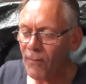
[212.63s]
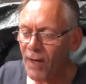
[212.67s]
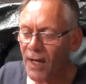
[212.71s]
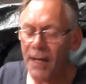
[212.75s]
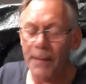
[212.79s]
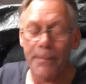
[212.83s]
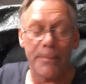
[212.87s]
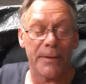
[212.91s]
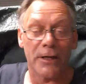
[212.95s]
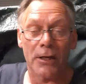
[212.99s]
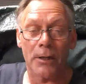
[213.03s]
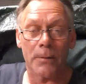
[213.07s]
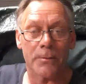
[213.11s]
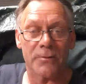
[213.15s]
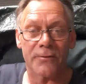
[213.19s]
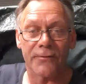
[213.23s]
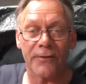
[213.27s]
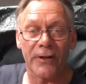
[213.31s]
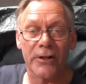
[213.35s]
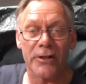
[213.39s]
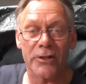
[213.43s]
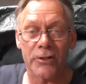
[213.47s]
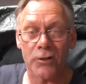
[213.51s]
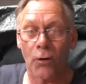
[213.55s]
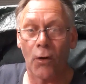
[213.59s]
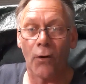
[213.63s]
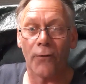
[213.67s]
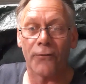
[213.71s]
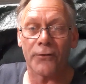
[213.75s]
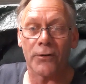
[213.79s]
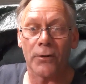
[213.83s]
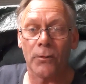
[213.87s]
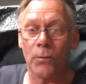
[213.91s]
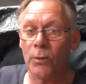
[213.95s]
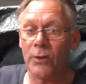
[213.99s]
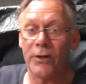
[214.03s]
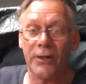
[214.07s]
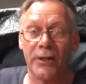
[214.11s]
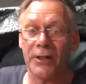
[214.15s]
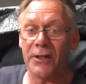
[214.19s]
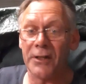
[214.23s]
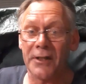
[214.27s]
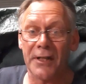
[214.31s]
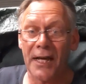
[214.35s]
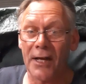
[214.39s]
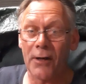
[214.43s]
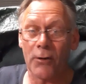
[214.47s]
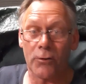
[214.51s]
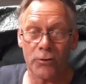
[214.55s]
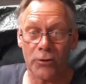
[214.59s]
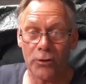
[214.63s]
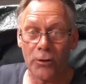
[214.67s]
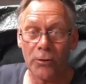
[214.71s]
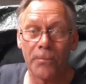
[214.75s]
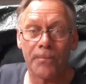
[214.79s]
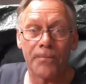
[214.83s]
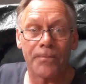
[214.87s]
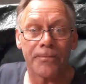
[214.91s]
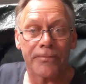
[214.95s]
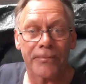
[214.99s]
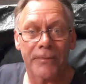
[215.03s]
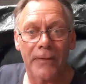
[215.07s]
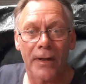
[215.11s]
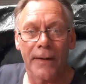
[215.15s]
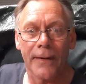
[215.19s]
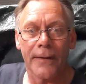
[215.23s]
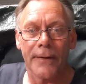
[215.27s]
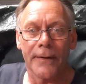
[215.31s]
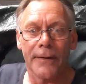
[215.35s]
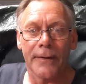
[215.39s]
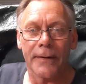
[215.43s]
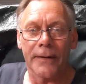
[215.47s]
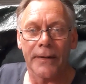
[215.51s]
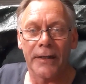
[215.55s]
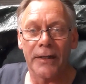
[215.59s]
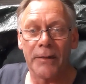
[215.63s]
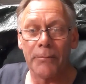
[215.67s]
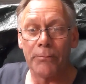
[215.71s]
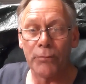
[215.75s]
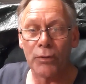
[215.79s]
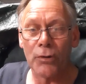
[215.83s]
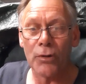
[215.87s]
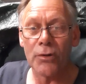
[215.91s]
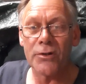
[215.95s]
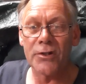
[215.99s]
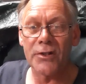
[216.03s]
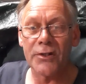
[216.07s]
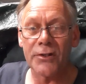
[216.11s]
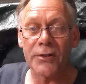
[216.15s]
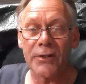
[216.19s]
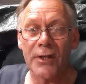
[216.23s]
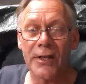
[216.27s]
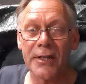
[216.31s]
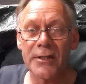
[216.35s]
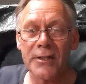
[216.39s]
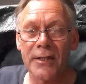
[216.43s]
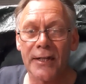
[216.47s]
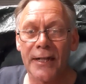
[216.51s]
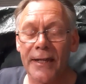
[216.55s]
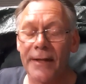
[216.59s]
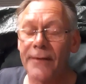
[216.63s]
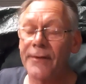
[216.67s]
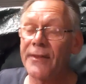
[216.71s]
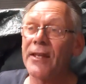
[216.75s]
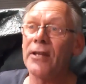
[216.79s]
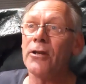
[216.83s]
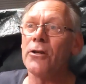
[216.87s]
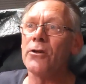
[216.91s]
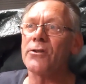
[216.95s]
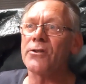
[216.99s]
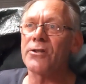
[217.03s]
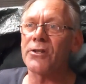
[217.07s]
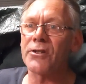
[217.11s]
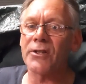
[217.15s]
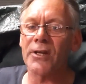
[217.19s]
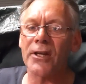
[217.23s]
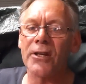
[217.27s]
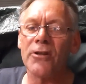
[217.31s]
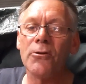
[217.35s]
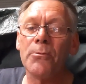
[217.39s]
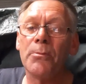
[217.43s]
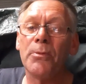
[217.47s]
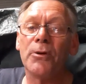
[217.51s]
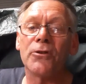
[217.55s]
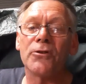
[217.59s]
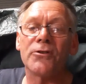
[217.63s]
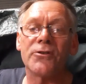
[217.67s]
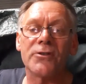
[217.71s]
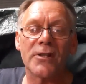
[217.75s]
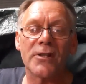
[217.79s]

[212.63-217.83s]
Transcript: it becomes very soft within a day or two. It bruises easily. They used to say you put